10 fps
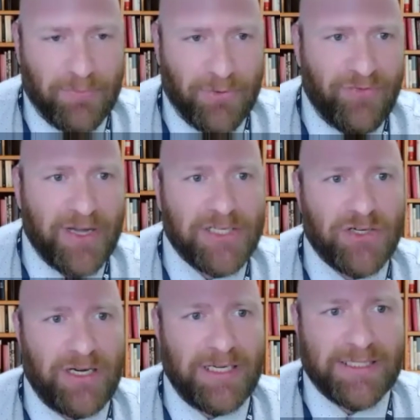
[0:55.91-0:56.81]

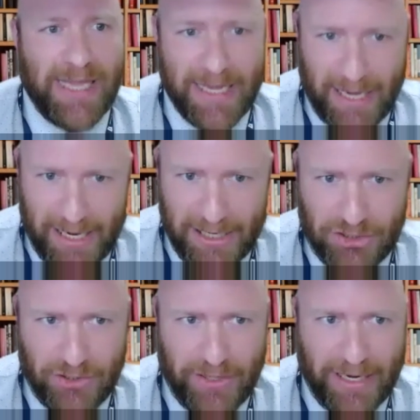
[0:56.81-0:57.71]
professor in
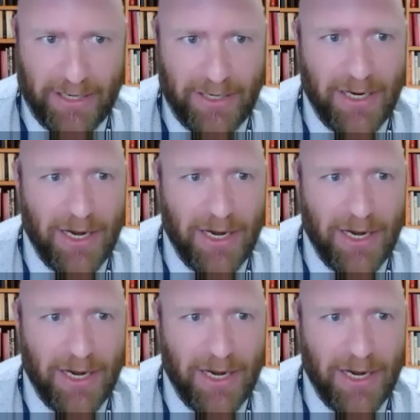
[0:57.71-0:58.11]
psychiatry there.